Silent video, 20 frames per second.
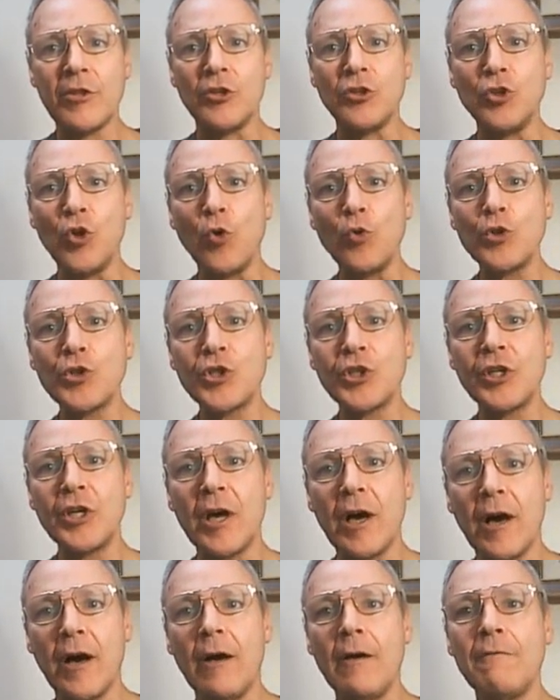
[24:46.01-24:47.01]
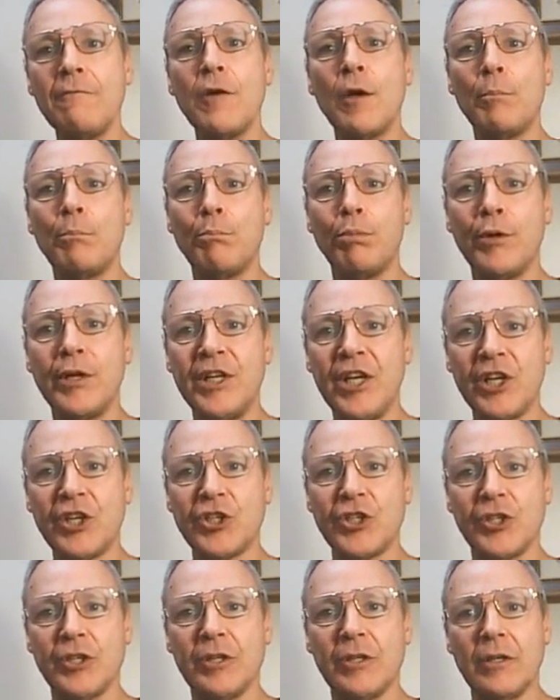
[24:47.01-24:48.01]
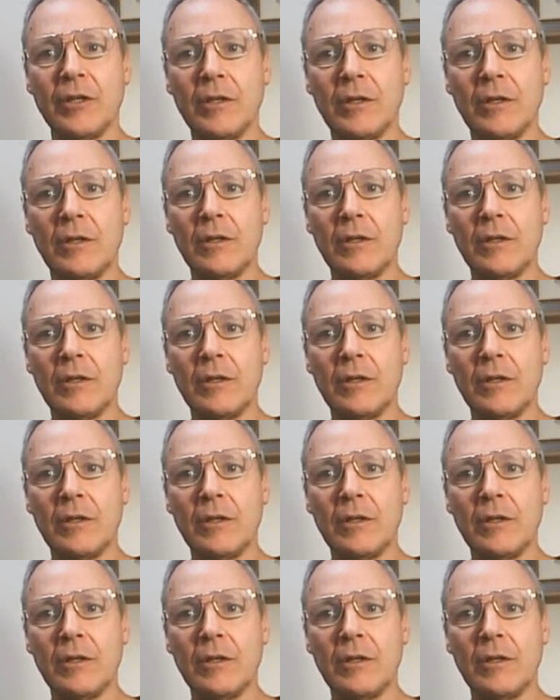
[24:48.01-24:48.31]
the notion of prediction.